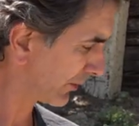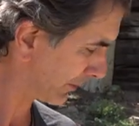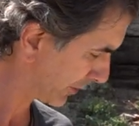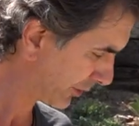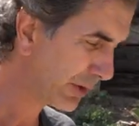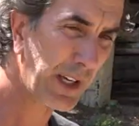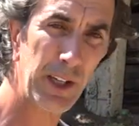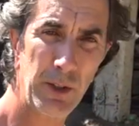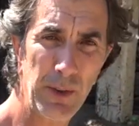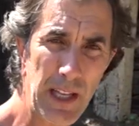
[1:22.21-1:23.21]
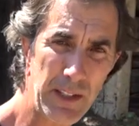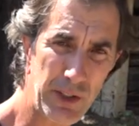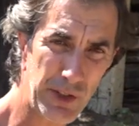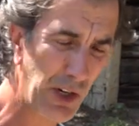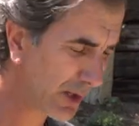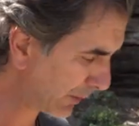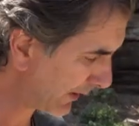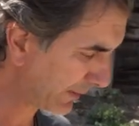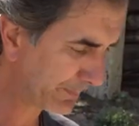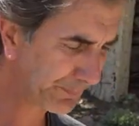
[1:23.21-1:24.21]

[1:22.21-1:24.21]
So I'm going to show you how to do that to start with.